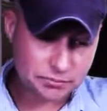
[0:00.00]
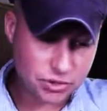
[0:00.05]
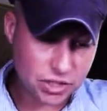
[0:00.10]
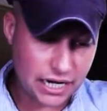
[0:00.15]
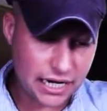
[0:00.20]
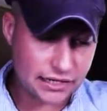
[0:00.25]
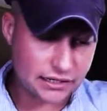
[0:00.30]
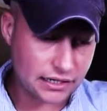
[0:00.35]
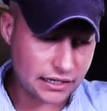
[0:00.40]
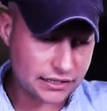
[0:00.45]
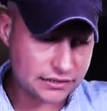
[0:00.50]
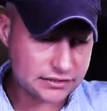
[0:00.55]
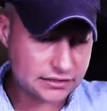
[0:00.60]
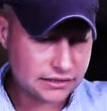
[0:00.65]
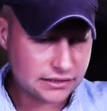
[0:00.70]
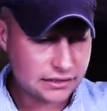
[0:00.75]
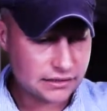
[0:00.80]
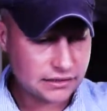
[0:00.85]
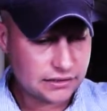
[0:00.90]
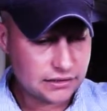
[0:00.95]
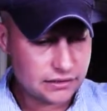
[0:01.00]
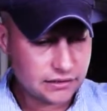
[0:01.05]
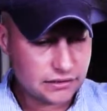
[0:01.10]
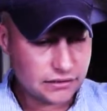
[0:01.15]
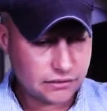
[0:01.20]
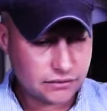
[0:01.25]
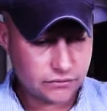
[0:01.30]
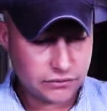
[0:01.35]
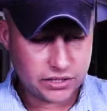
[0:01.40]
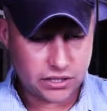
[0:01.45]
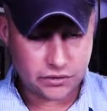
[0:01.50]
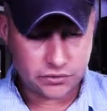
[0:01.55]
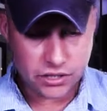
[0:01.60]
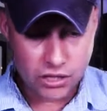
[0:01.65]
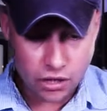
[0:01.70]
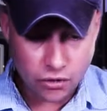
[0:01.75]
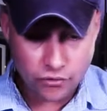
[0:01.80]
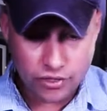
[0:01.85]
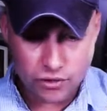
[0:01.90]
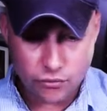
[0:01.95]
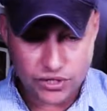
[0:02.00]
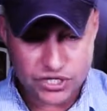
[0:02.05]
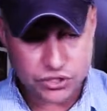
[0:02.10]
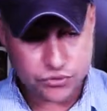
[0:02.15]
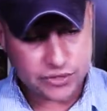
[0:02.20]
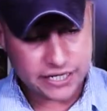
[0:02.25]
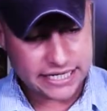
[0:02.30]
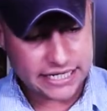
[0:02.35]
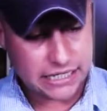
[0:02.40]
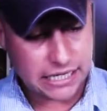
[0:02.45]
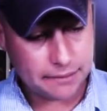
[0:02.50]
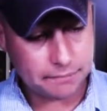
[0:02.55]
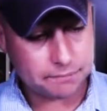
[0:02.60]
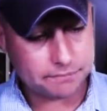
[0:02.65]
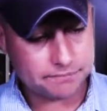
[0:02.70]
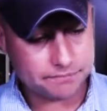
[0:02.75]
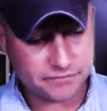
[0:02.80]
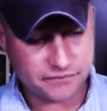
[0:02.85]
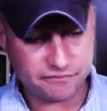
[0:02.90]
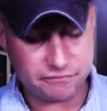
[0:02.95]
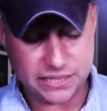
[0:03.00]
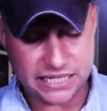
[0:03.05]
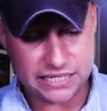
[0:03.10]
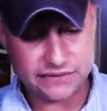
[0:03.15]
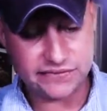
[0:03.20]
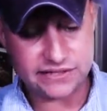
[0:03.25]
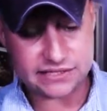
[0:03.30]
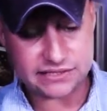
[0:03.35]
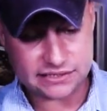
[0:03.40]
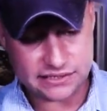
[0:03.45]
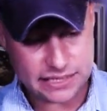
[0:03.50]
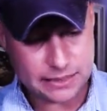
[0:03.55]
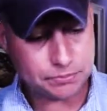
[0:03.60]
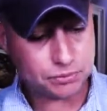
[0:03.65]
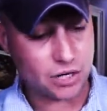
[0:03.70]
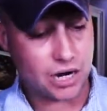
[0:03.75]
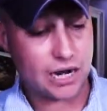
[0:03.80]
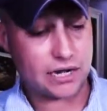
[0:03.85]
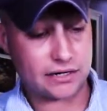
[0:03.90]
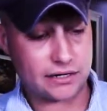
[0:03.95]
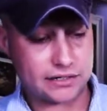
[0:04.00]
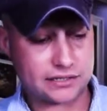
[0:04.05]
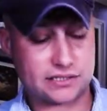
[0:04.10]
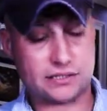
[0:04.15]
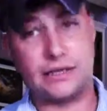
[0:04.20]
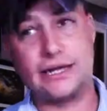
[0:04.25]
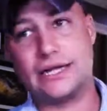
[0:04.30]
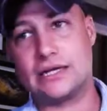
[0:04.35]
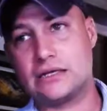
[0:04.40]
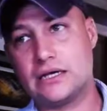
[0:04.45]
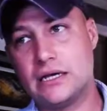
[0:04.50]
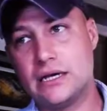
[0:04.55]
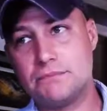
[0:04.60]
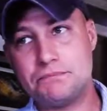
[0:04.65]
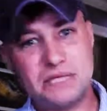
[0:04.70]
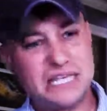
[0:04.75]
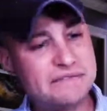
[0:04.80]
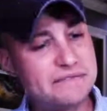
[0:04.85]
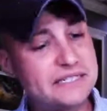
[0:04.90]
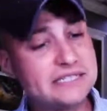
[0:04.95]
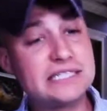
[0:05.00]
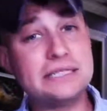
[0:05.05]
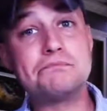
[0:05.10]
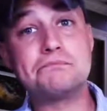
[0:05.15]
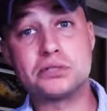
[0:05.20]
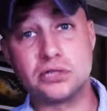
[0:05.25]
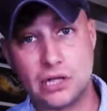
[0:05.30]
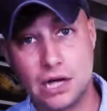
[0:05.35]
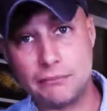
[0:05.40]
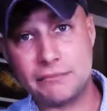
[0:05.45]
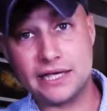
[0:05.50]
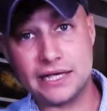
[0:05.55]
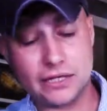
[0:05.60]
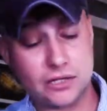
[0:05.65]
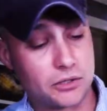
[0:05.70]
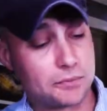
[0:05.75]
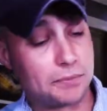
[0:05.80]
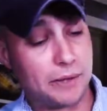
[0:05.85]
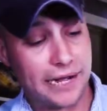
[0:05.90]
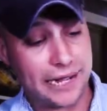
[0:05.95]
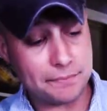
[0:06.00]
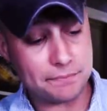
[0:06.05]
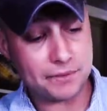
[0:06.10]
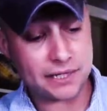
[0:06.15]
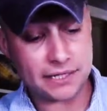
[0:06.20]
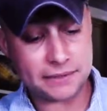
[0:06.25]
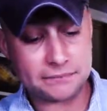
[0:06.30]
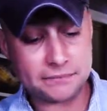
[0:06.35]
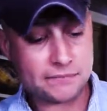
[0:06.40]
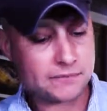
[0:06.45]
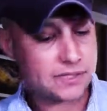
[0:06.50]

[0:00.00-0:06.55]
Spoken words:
product, we all know that when you heat up PVC products like PVC plumbing or piping,